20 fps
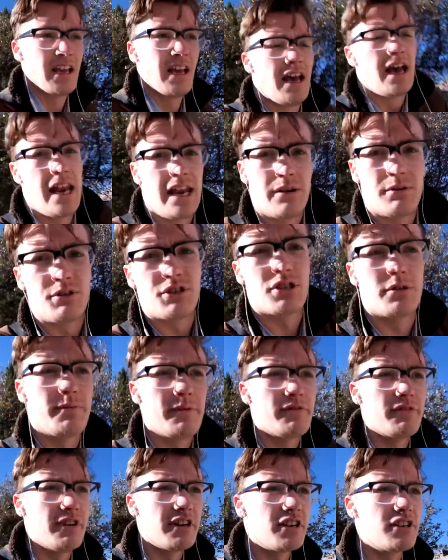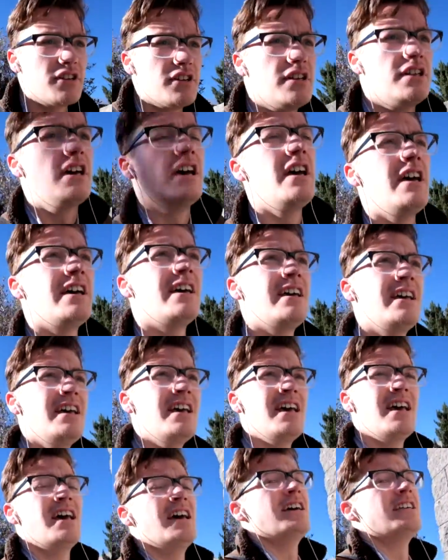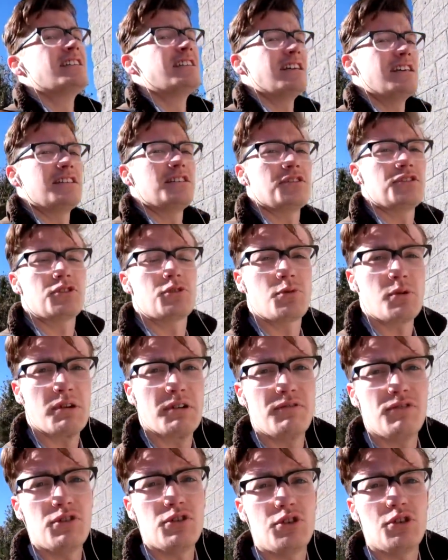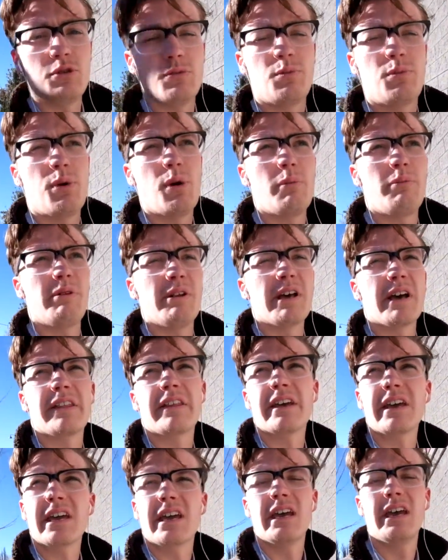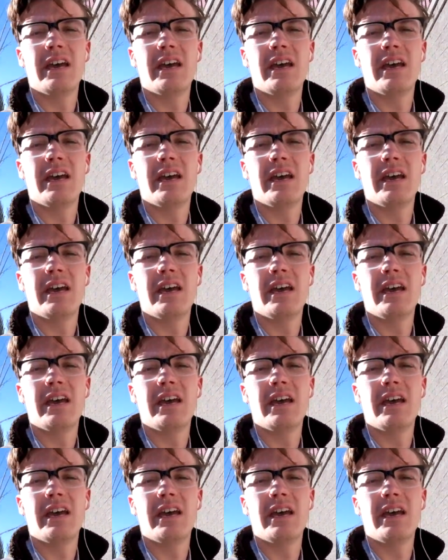and it would just be really good to get into the swing of YouTube properly, I think.